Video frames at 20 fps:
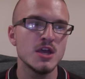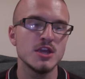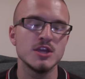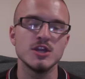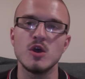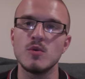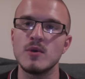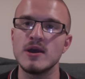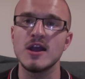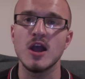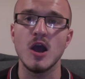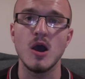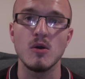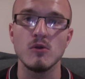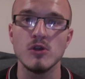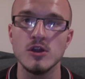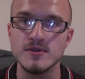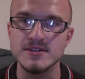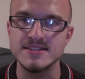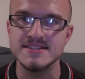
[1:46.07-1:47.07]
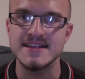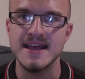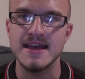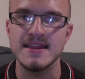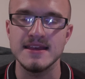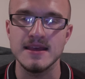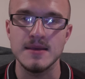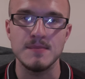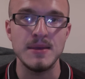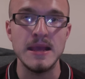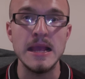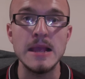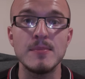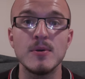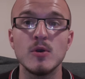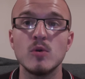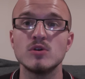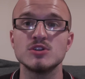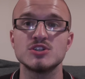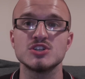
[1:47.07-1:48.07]
When Carl Lewis set it,
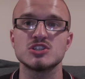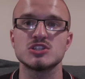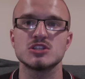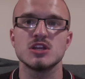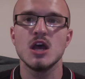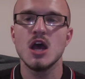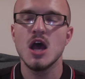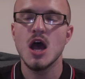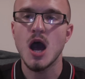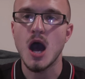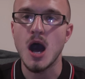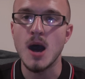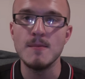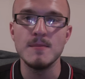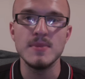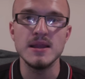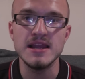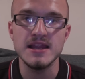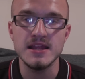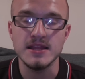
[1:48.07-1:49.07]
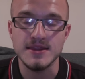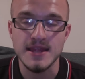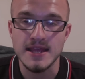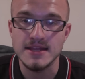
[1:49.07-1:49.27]
people were just unbelievable.